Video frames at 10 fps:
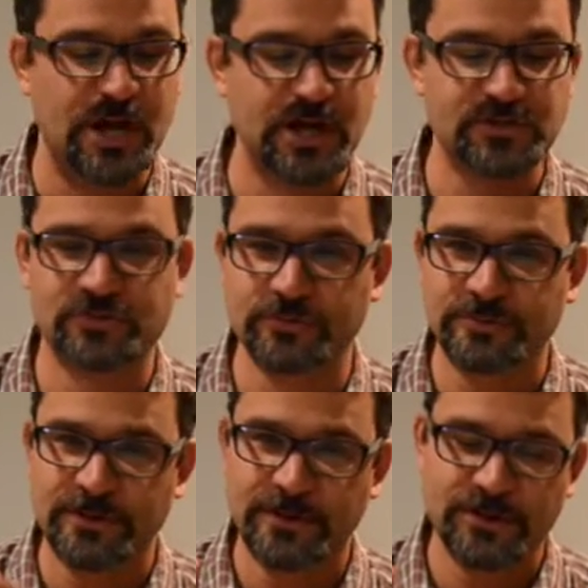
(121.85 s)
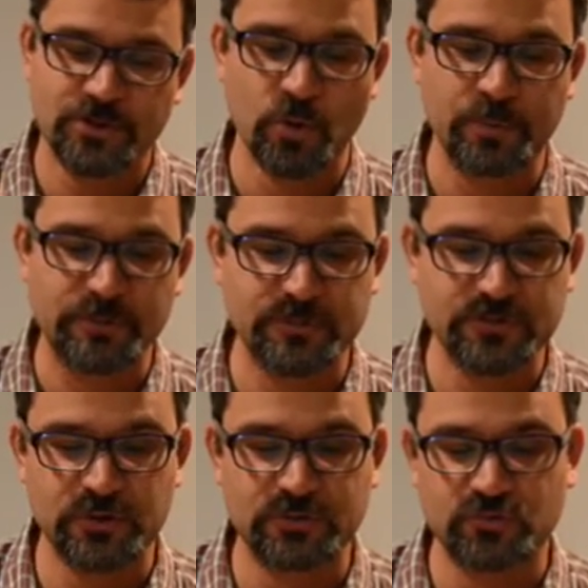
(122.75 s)
Not true. Your opening moves
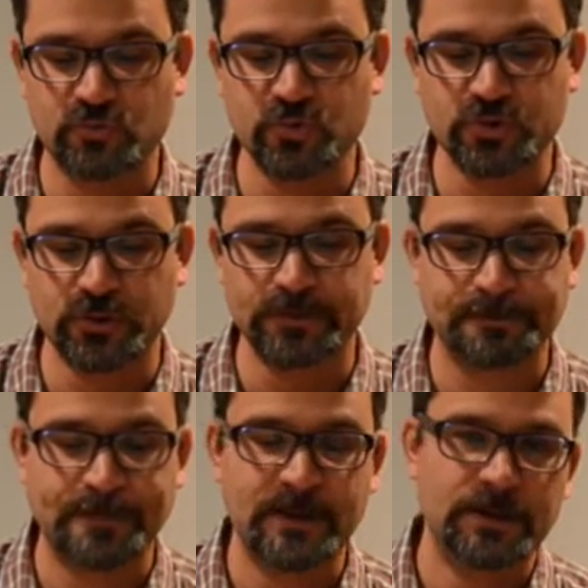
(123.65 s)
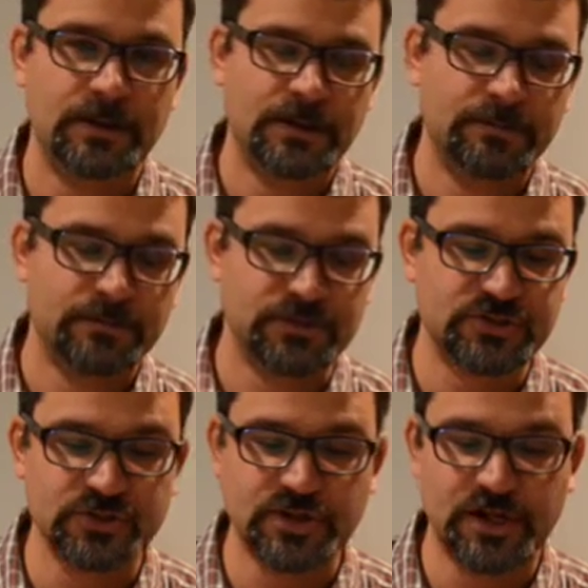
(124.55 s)
are crucial. When I
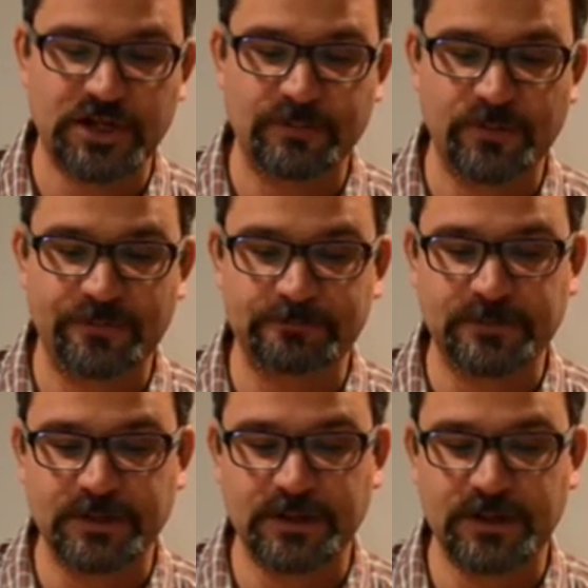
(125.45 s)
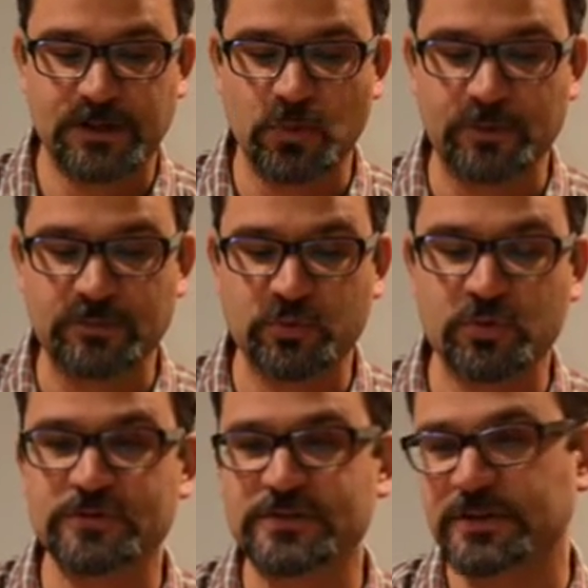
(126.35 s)
start talking about opening
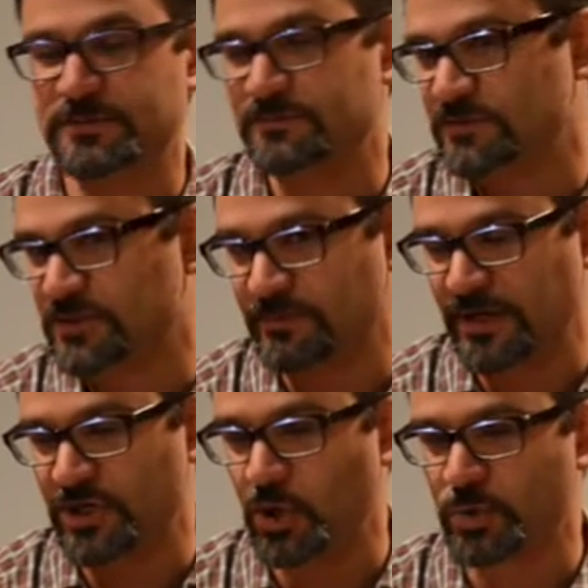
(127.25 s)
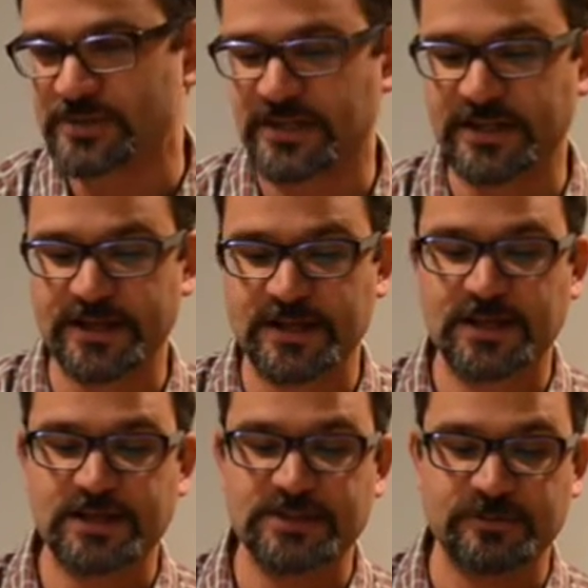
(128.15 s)
moves, I'm going to just make a note and say that
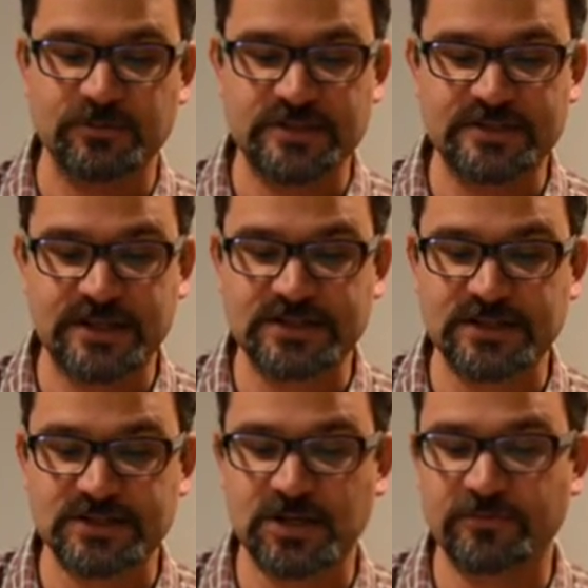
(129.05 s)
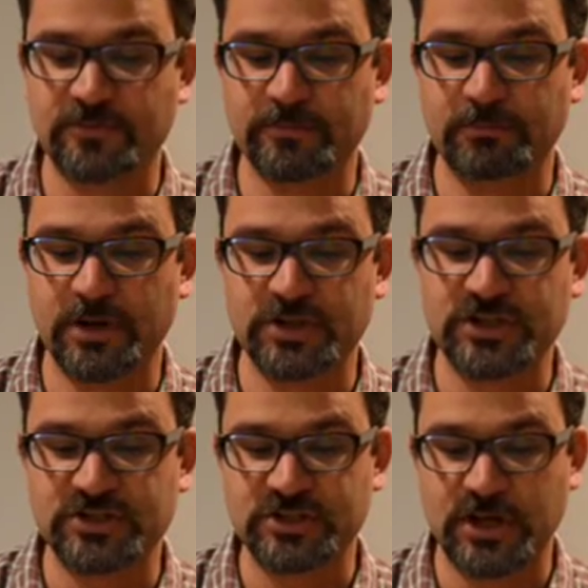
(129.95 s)
some of these ideas come from
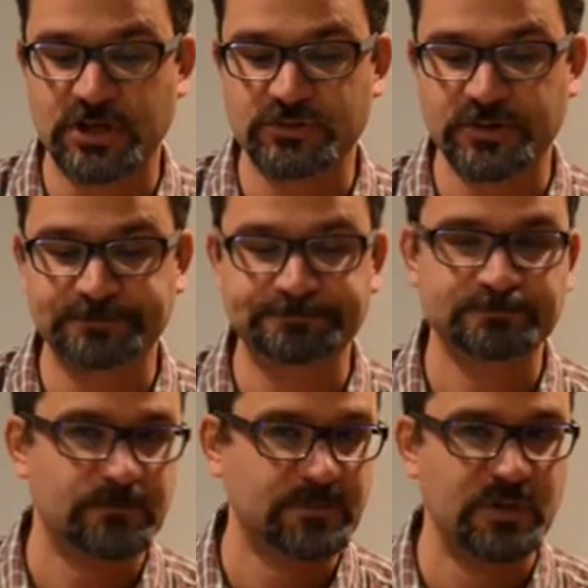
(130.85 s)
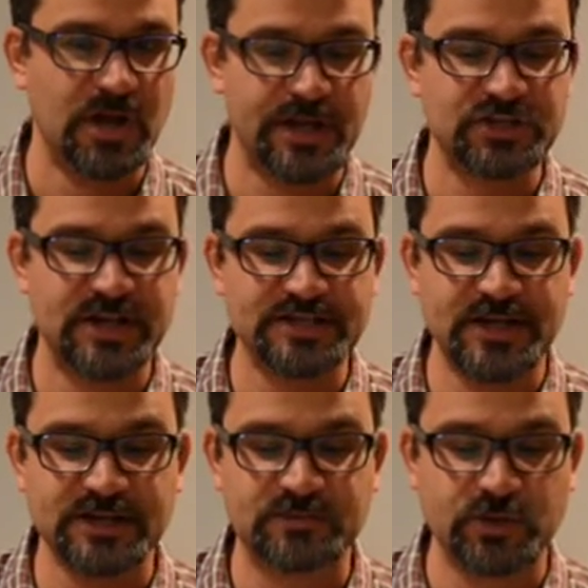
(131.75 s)
chess doctrine. I'm not a chess
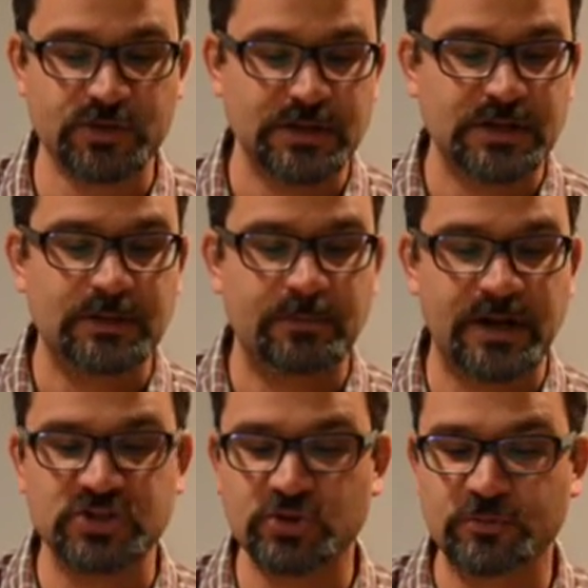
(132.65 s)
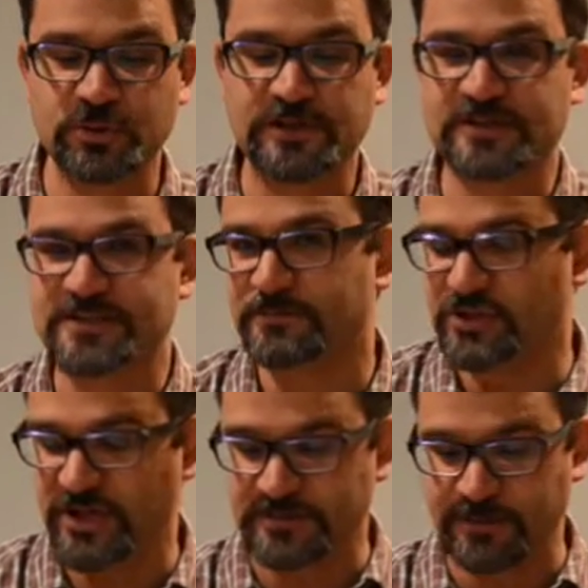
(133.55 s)
expert, but I do believe that some
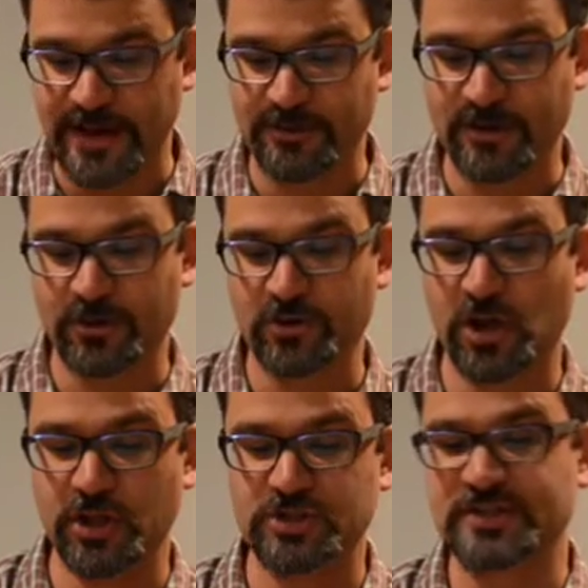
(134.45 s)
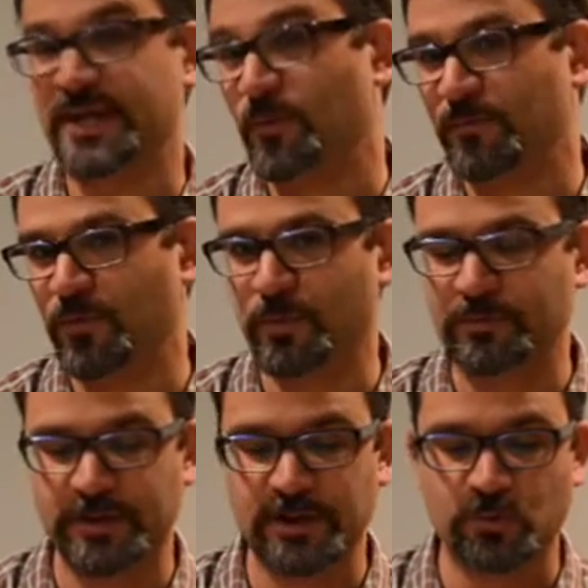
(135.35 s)
chess background or knowledge is helpful when
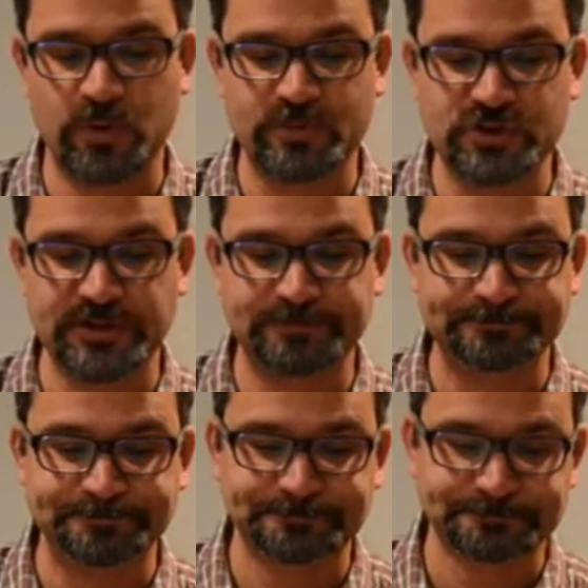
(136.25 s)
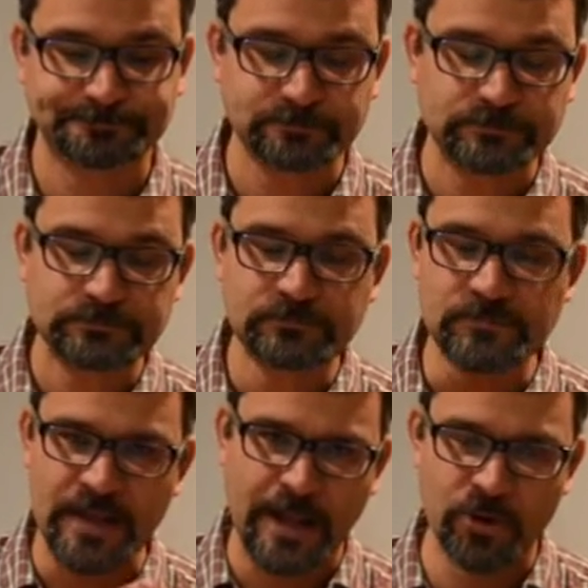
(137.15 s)
playing Warmachine.
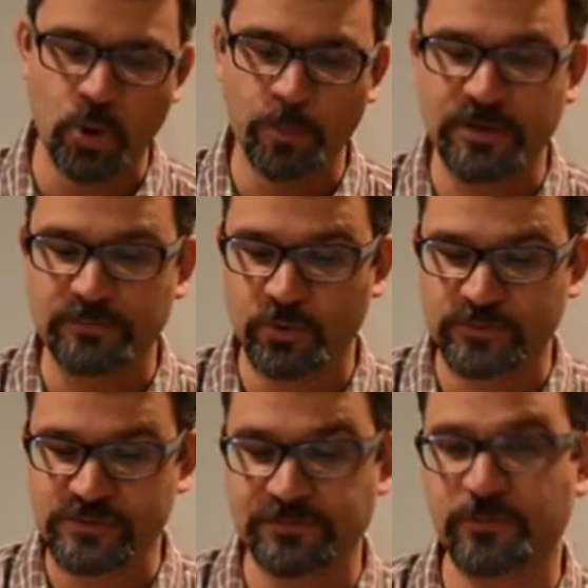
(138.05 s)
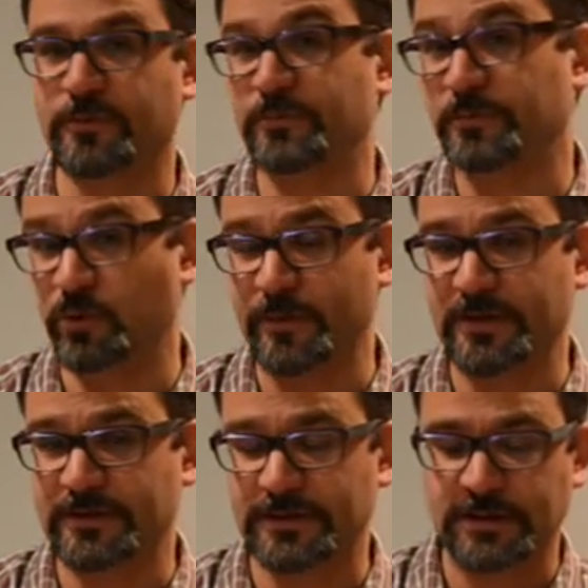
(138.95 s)
How do opening moves differ from deployment?